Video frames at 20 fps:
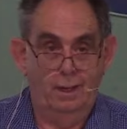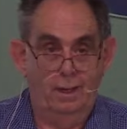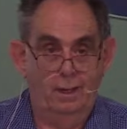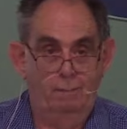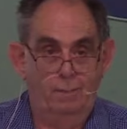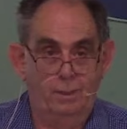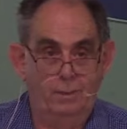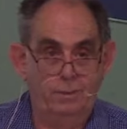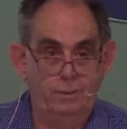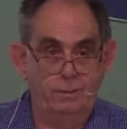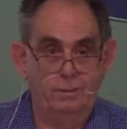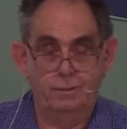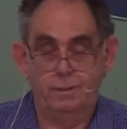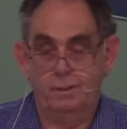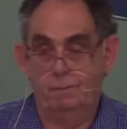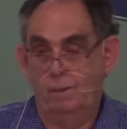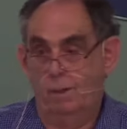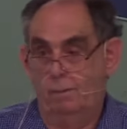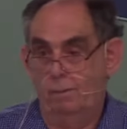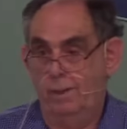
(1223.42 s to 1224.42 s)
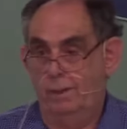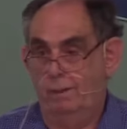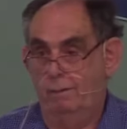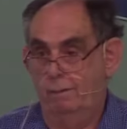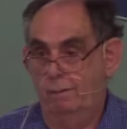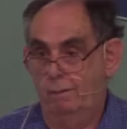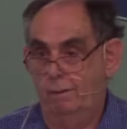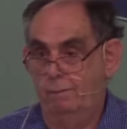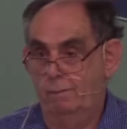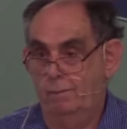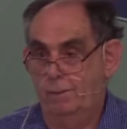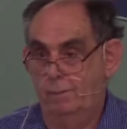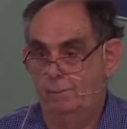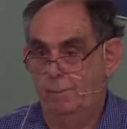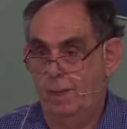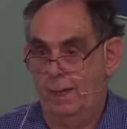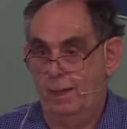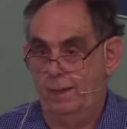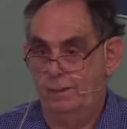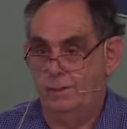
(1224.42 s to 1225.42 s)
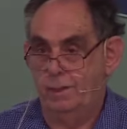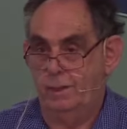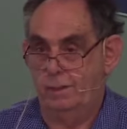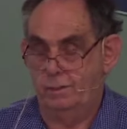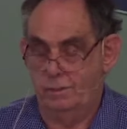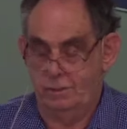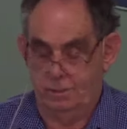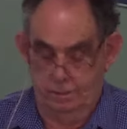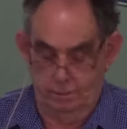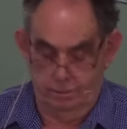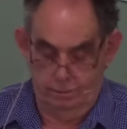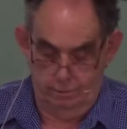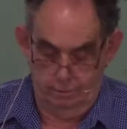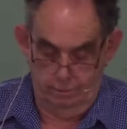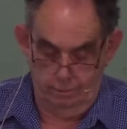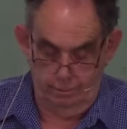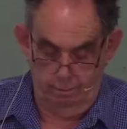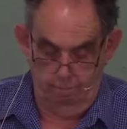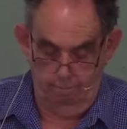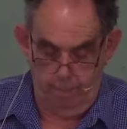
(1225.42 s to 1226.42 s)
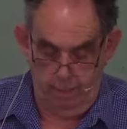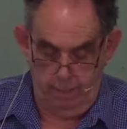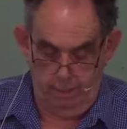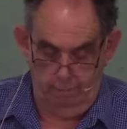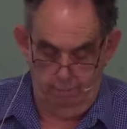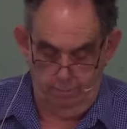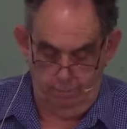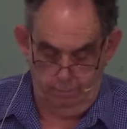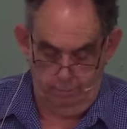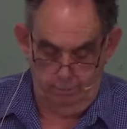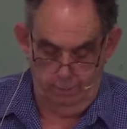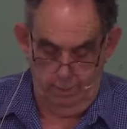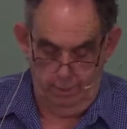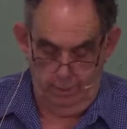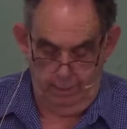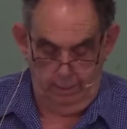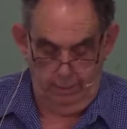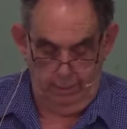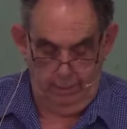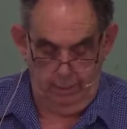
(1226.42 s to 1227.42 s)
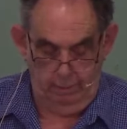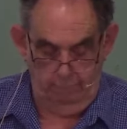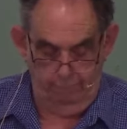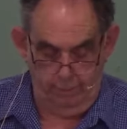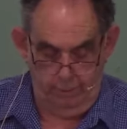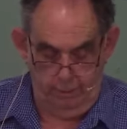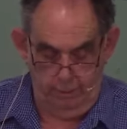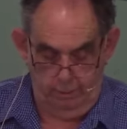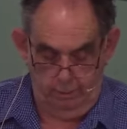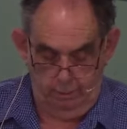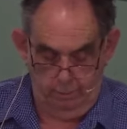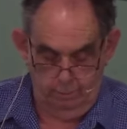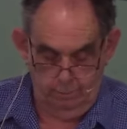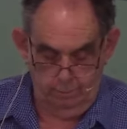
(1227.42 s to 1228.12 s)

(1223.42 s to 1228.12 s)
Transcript: but usually, what we do, we pay attention to the minimal and convenient